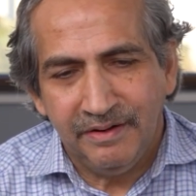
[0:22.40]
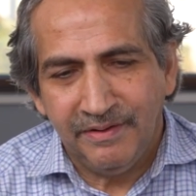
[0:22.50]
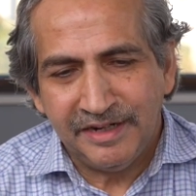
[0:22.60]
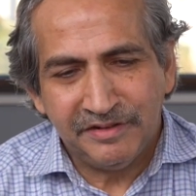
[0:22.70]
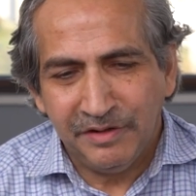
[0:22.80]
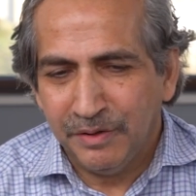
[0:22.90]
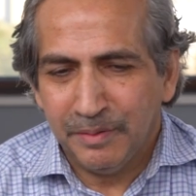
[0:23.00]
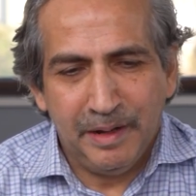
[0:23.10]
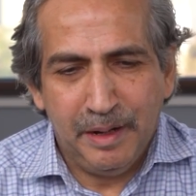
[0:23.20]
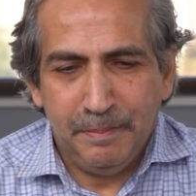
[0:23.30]
Right,
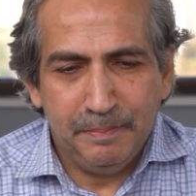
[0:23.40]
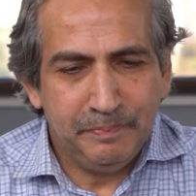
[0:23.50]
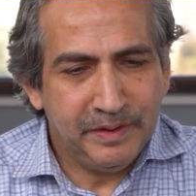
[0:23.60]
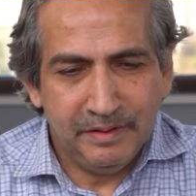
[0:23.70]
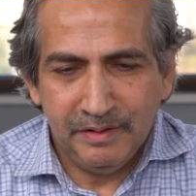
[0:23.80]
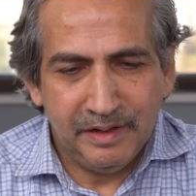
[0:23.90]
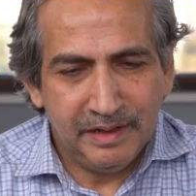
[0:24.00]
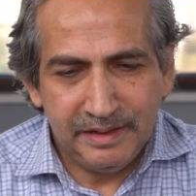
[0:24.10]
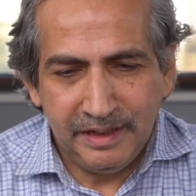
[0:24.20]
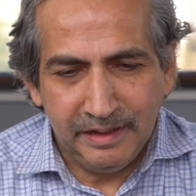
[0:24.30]
so um,
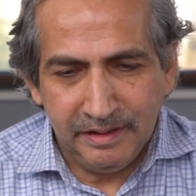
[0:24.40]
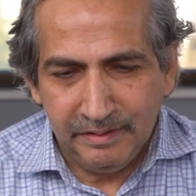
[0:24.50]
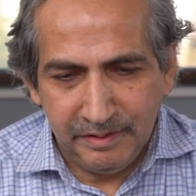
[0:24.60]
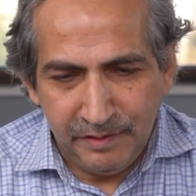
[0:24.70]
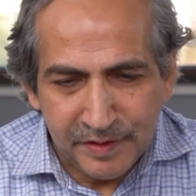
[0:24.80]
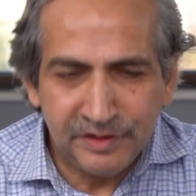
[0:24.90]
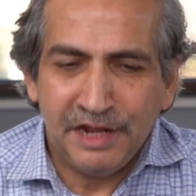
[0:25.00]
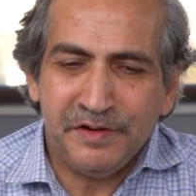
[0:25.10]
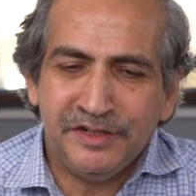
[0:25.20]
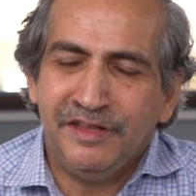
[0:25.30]
differential
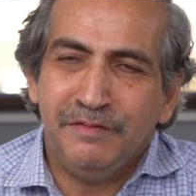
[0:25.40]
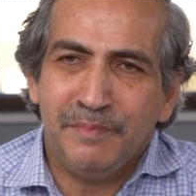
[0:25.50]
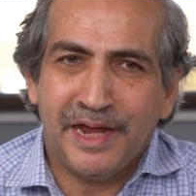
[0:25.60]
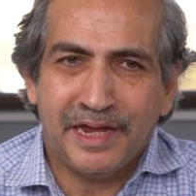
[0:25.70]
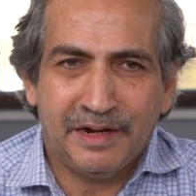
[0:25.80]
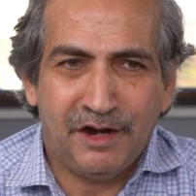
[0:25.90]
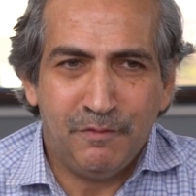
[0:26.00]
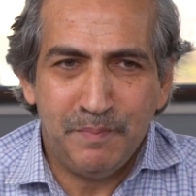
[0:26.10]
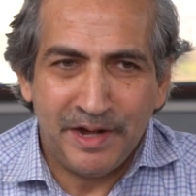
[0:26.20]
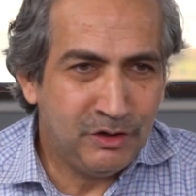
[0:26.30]
equations is my kind
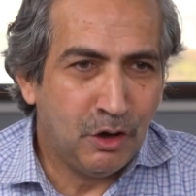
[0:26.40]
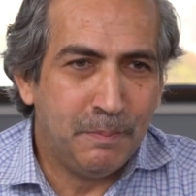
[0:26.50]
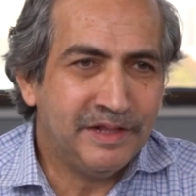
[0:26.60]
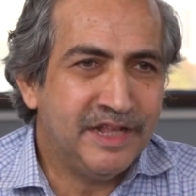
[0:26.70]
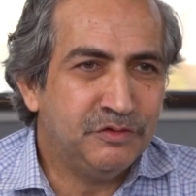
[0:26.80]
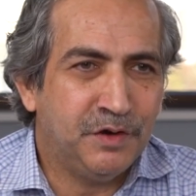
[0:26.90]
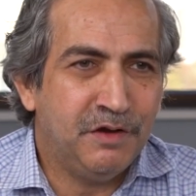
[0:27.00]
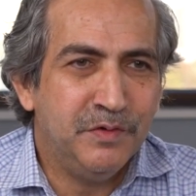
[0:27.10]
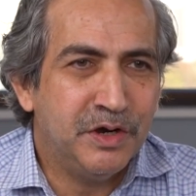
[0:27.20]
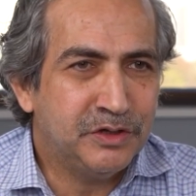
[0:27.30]
of pet topic. That's what
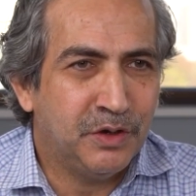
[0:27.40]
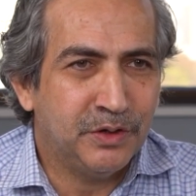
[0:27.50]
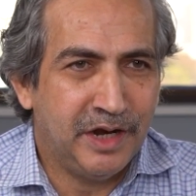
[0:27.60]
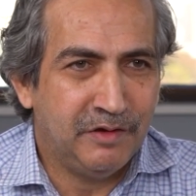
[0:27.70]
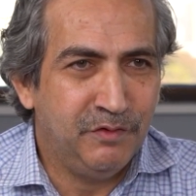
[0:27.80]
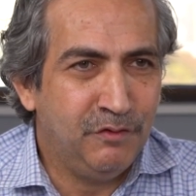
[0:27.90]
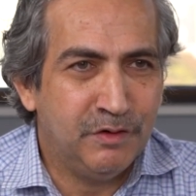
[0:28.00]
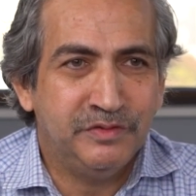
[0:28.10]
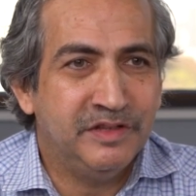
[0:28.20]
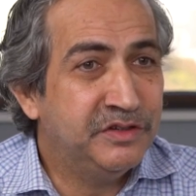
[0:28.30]
I've worked on at
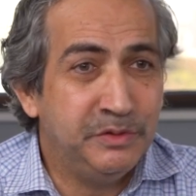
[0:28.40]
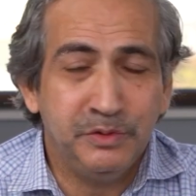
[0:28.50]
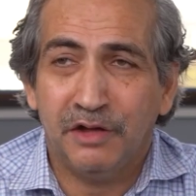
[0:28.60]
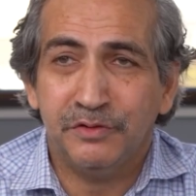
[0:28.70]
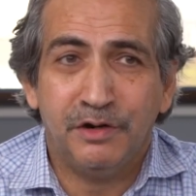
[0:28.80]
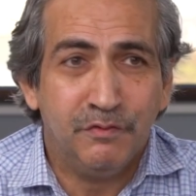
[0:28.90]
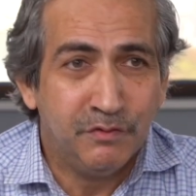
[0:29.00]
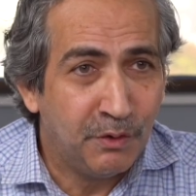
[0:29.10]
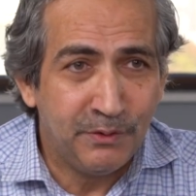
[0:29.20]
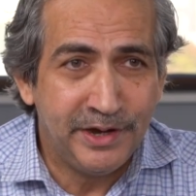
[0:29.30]
Wolfram since
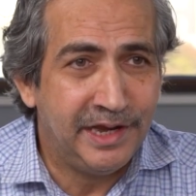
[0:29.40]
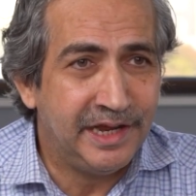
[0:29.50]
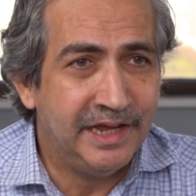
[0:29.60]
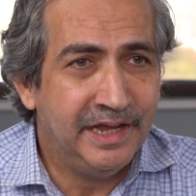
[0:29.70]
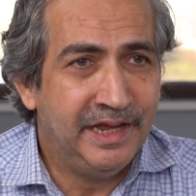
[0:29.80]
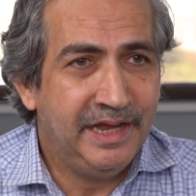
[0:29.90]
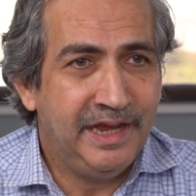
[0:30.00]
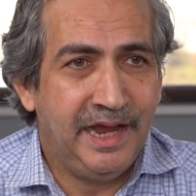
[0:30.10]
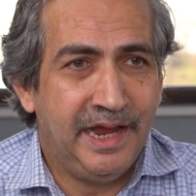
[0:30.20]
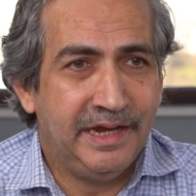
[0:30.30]
2004, really.
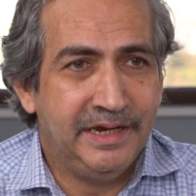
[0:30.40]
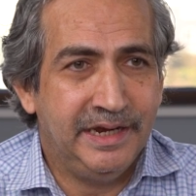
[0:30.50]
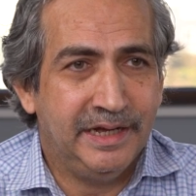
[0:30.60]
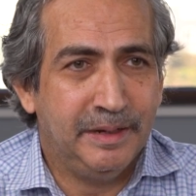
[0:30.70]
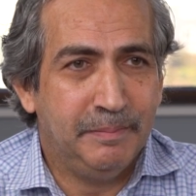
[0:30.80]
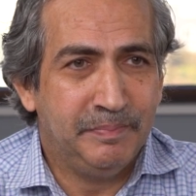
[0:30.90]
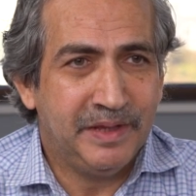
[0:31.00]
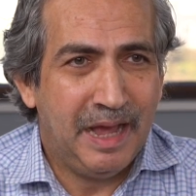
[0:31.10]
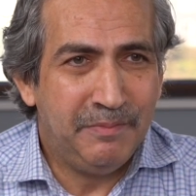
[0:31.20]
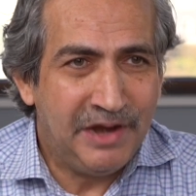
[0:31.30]
And uh,
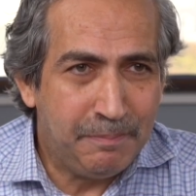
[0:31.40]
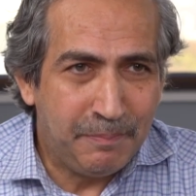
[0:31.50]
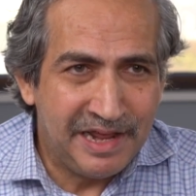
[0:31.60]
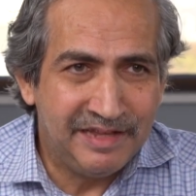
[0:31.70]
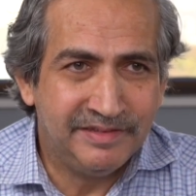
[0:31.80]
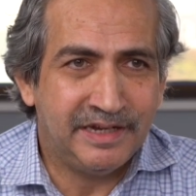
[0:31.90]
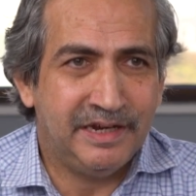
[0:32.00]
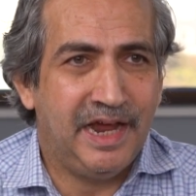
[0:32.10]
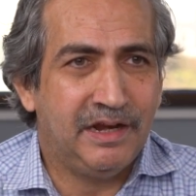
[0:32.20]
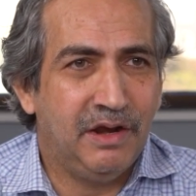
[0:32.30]
I'm really pleased
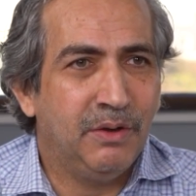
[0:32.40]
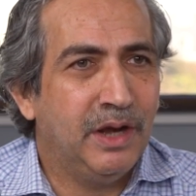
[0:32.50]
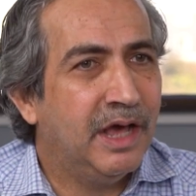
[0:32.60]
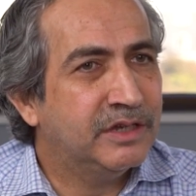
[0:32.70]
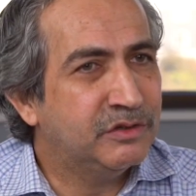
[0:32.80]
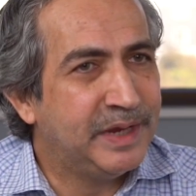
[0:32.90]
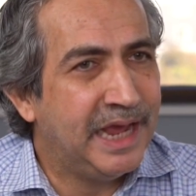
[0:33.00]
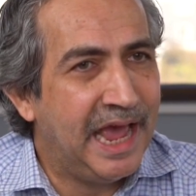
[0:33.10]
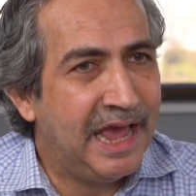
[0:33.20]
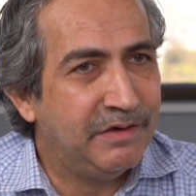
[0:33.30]
that at long last
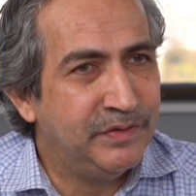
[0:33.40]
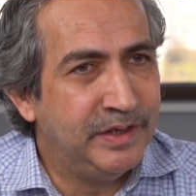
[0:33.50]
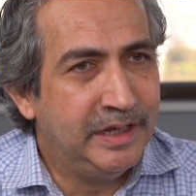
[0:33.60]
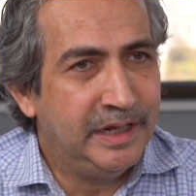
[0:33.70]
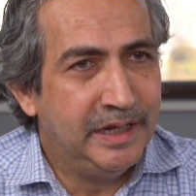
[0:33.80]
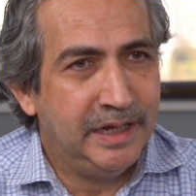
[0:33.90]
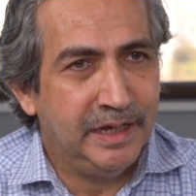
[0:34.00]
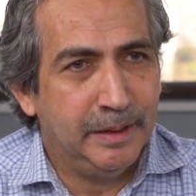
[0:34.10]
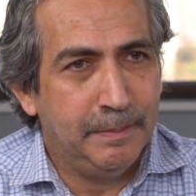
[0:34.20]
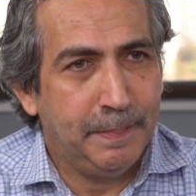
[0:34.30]
we have
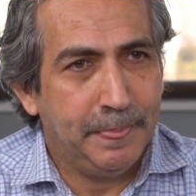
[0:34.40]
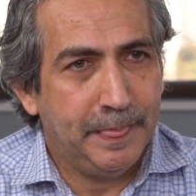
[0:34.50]
um,